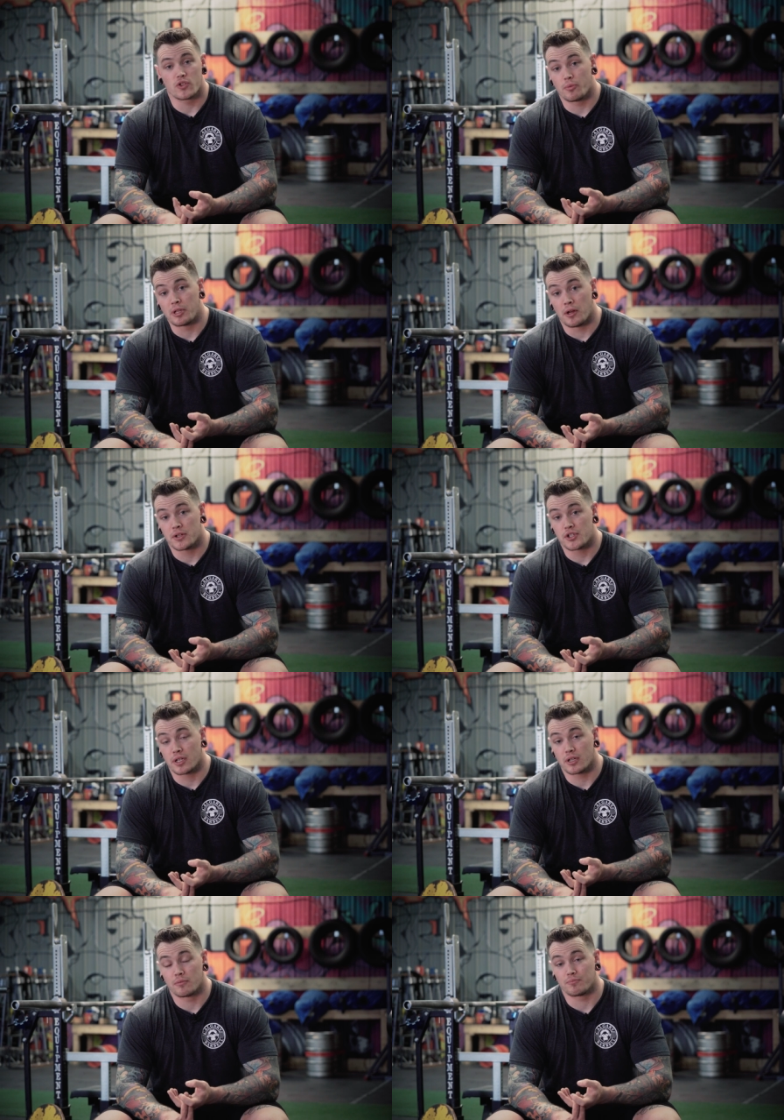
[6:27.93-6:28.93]
those will be
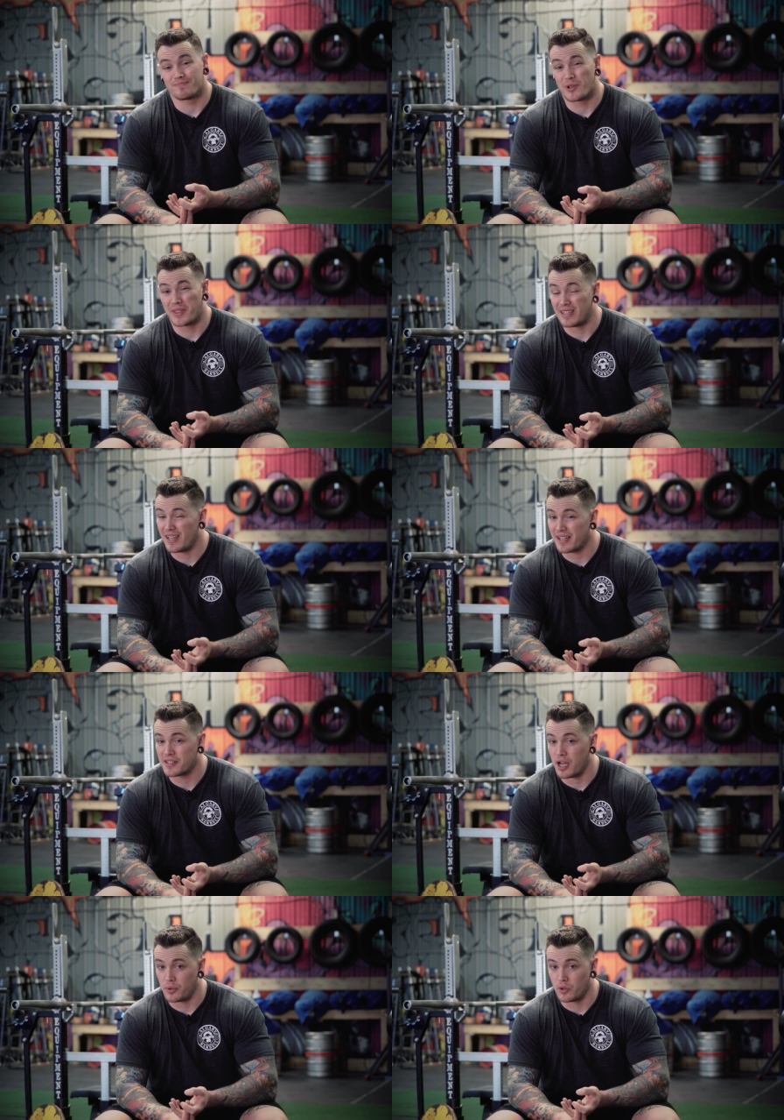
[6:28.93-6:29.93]
launching within the
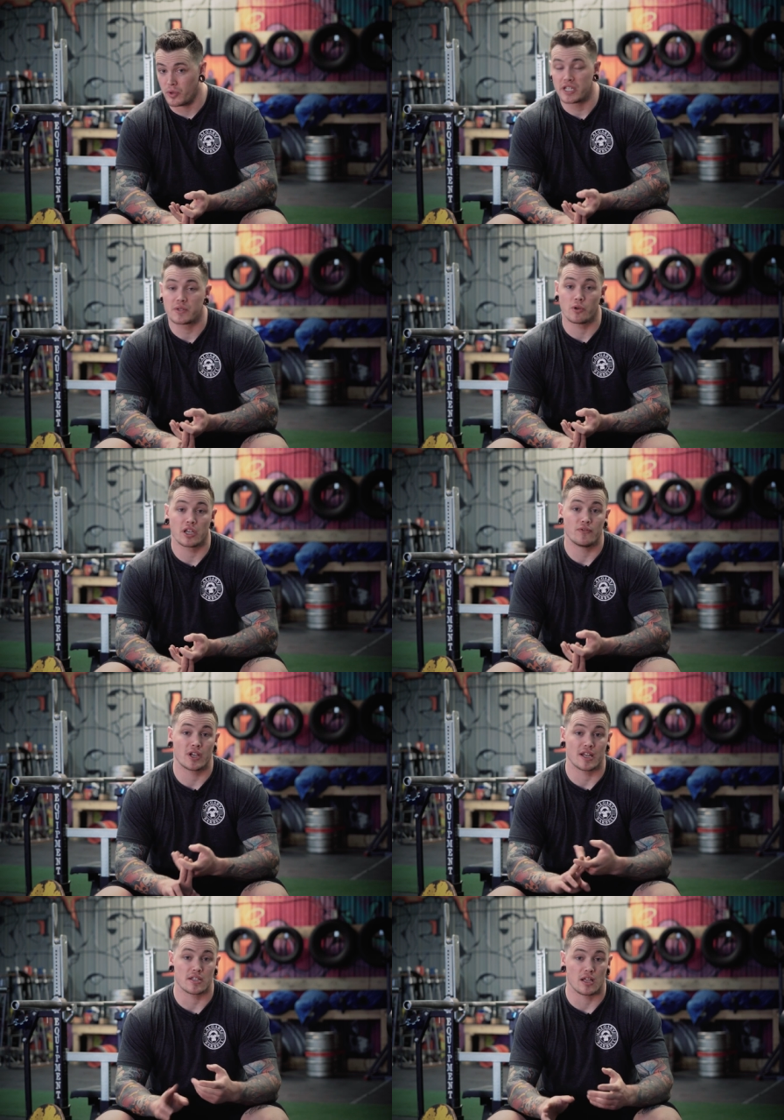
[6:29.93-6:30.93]
next couple of weeks. We'll give you
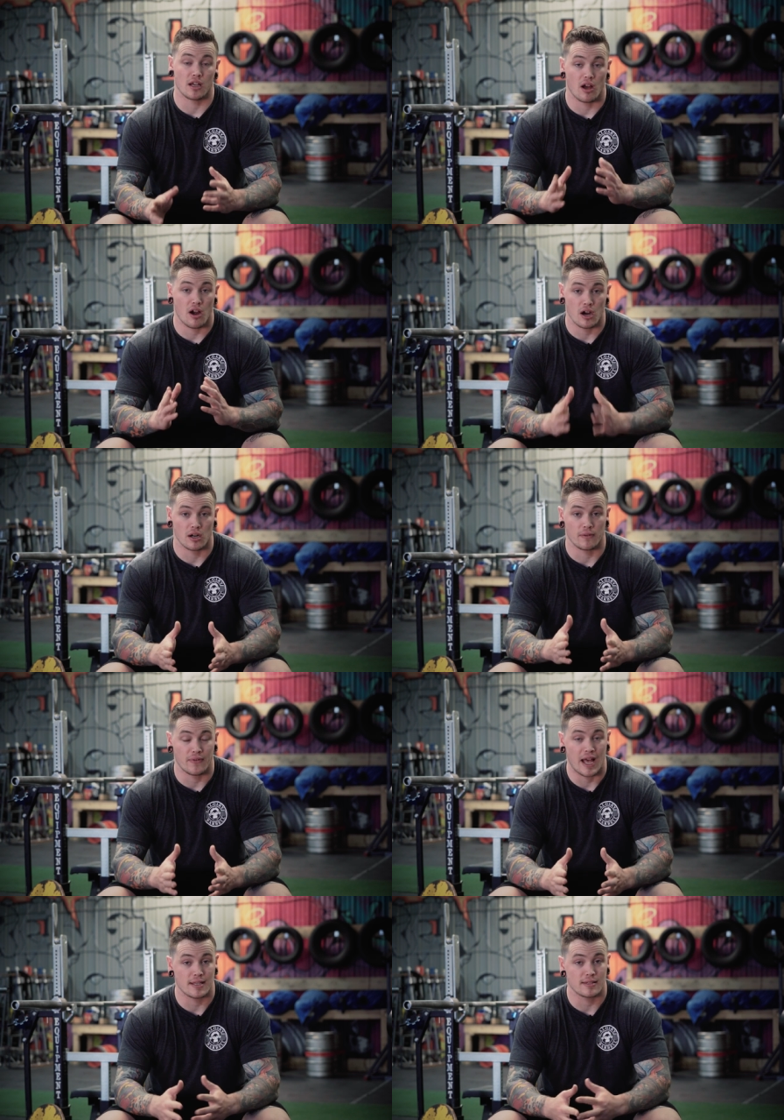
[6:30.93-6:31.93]
guys a, a hard and
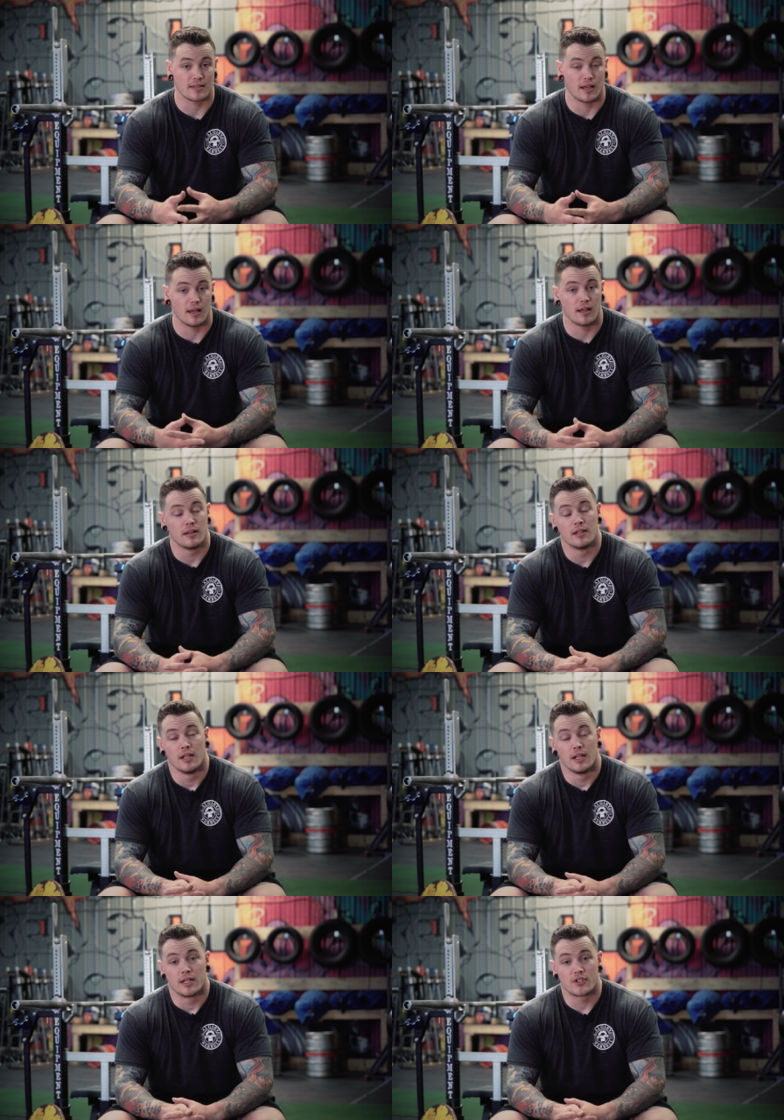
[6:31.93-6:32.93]
fast uh,
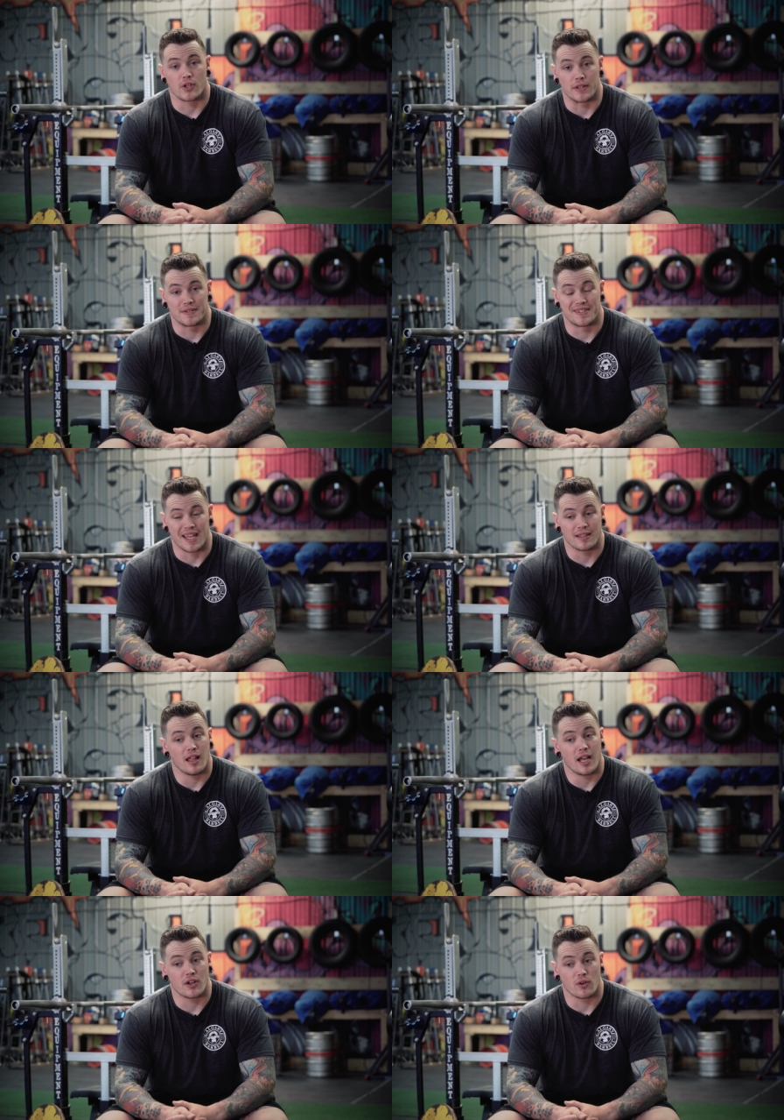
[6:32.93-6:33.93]
sort of
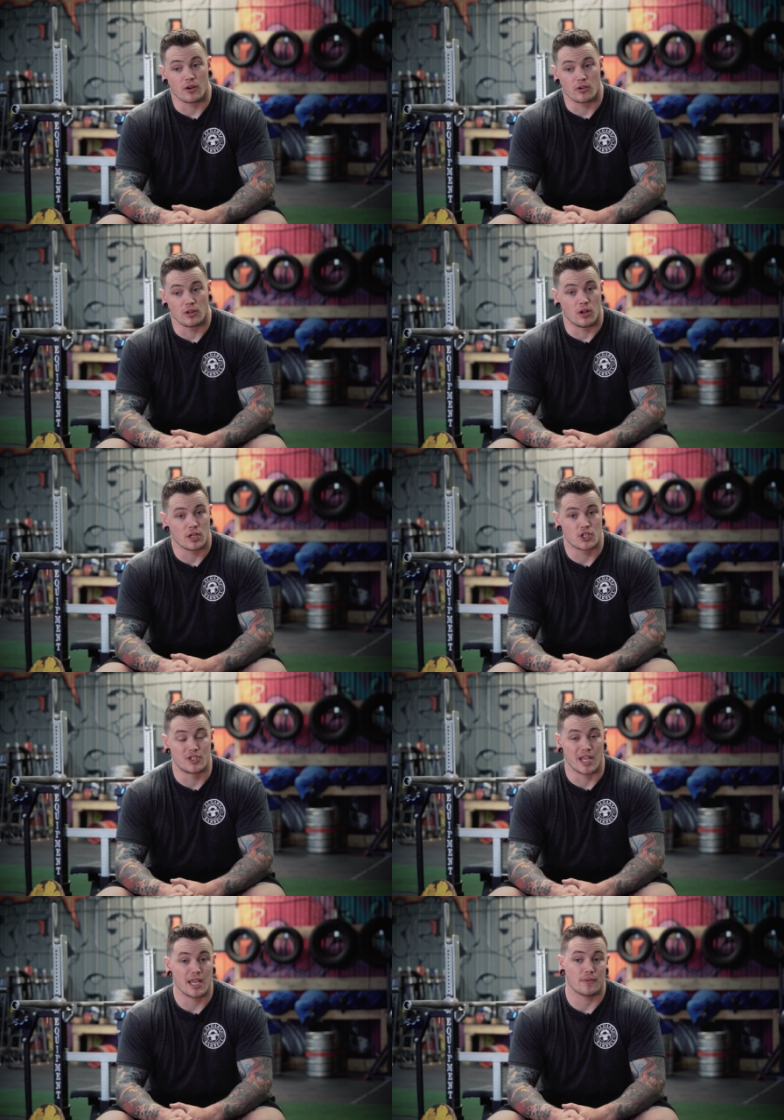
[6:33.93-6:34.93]
deadline or, or
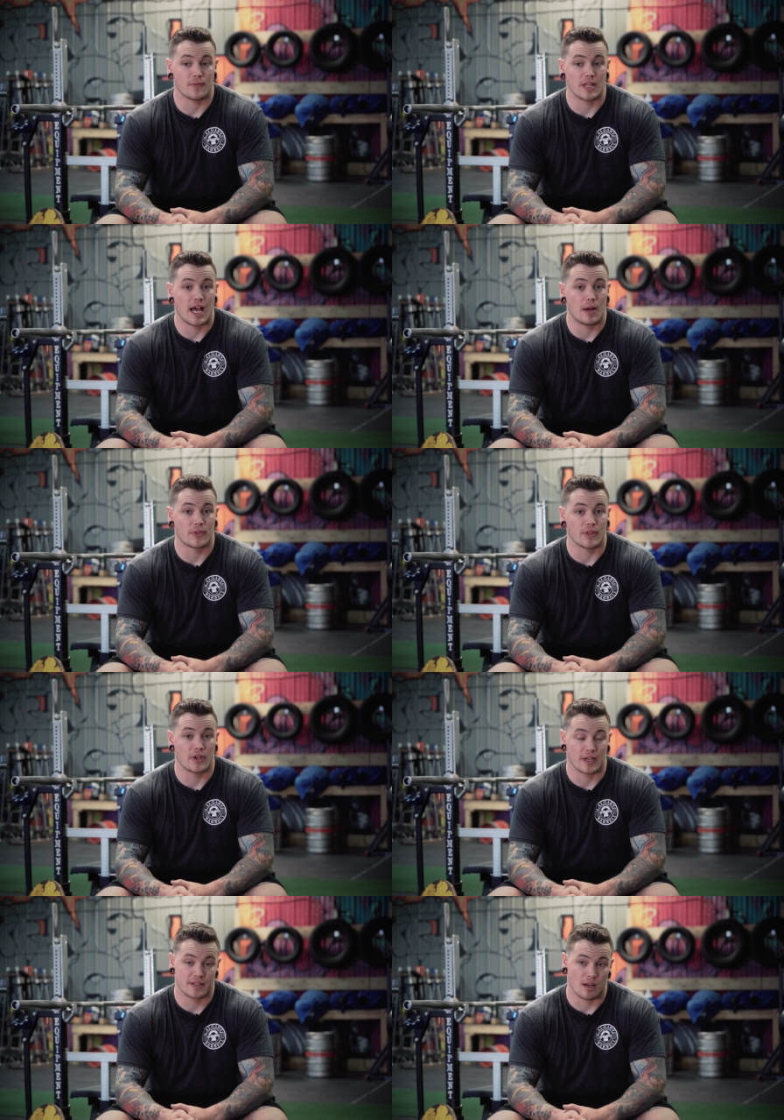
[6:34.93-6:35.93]
launch date for that within
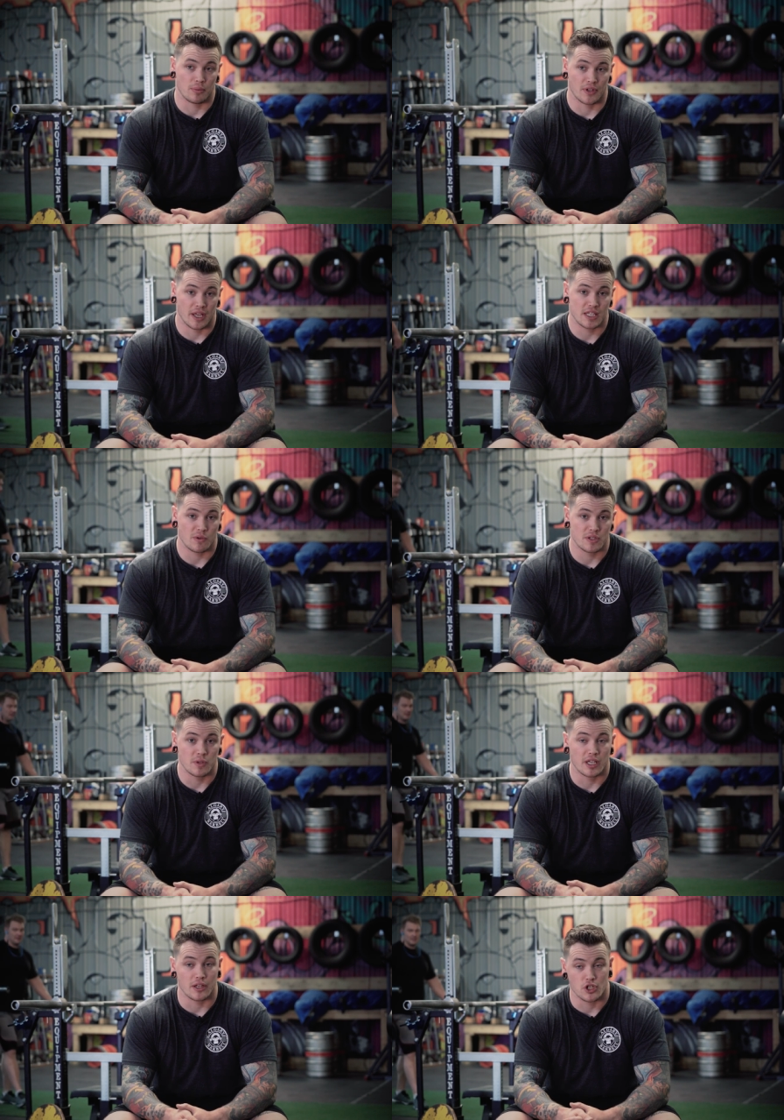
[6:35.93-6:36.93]
the next couple days once
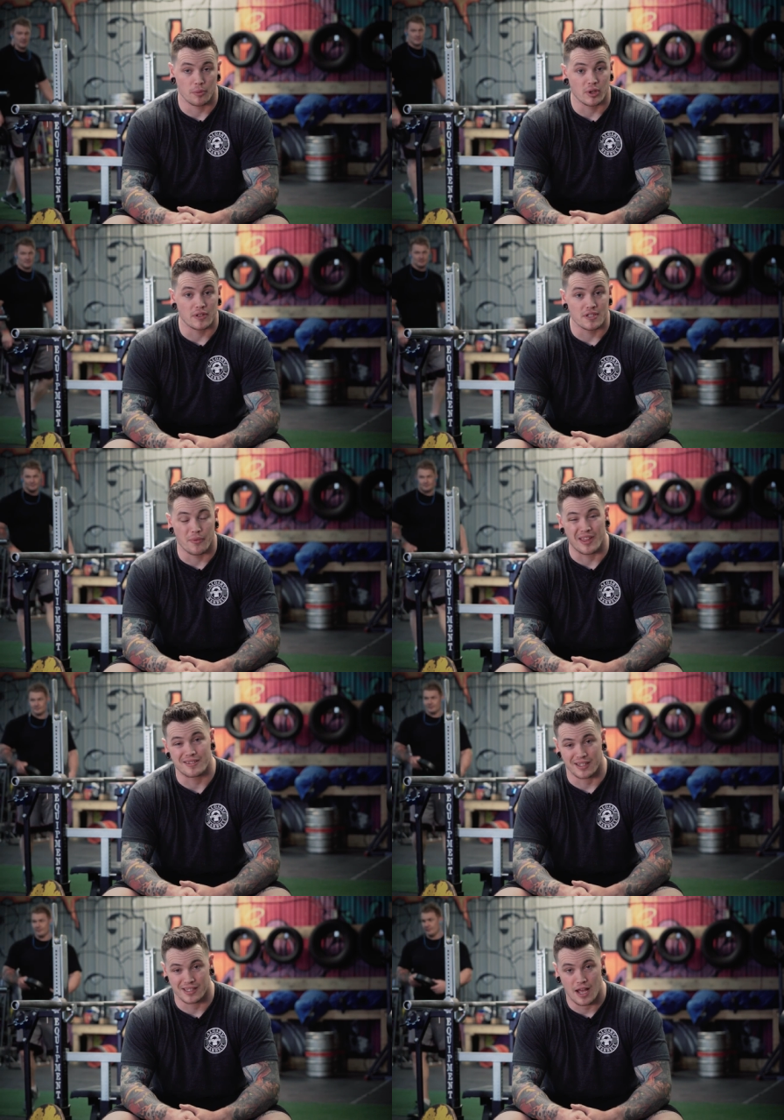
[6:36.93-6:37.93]
we get shipping and
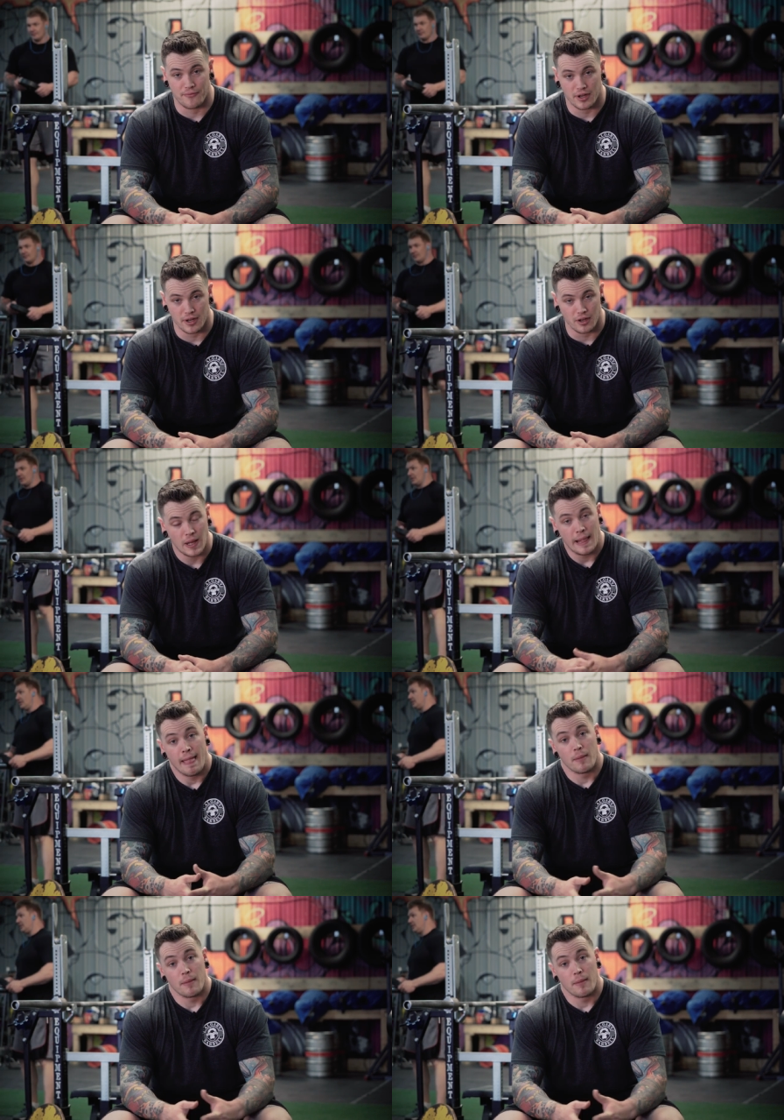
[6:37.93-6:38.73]
things like that figured out.